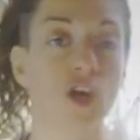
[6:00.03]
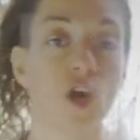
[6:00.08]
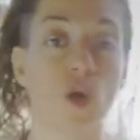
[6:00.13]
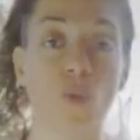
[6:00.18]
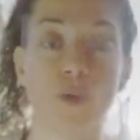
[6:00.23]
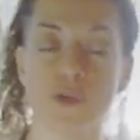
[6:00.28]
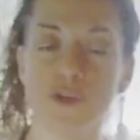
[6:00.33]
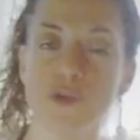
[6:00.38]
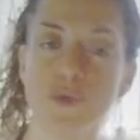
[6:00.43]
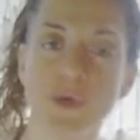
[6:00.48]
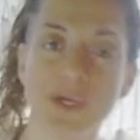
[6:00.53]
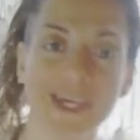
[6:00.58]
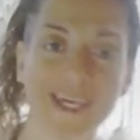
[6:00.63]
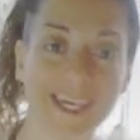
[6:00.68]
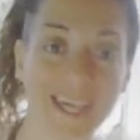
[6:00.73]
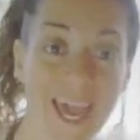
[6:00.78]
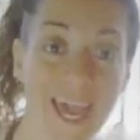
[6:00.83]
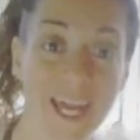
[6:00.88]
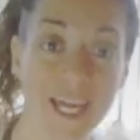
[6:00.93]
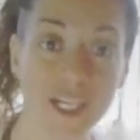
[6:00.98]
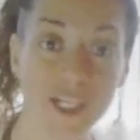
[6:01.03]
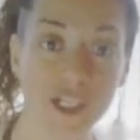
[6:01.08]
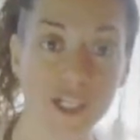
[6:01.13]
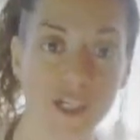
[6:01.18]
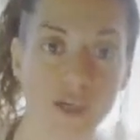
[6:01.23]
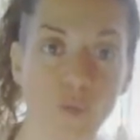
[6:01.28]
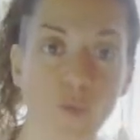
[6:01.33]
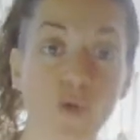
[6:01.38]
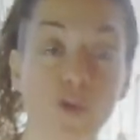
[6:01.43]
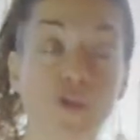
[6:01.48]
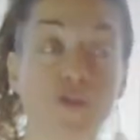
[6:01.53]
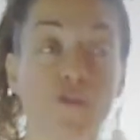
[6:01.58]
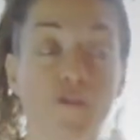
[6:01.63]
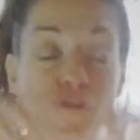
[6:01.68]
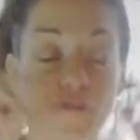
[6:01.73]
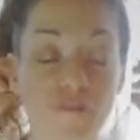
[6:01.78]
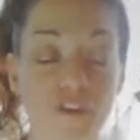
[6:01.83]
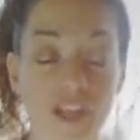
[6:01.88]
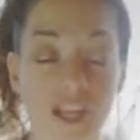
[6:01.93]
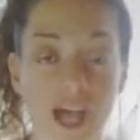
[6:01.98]
what you engage in, what you
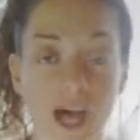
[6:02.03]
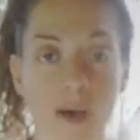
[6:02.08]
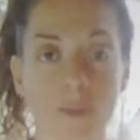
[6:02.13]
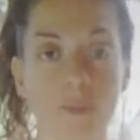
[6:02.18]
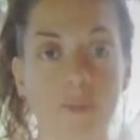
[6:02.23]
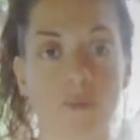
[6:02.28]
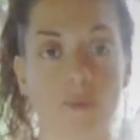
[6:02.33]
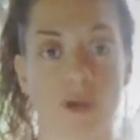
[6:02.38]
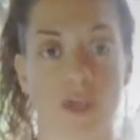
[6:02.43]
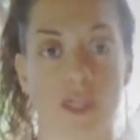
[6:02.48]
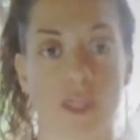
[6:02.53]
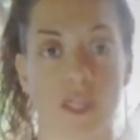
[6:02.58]
fill up with,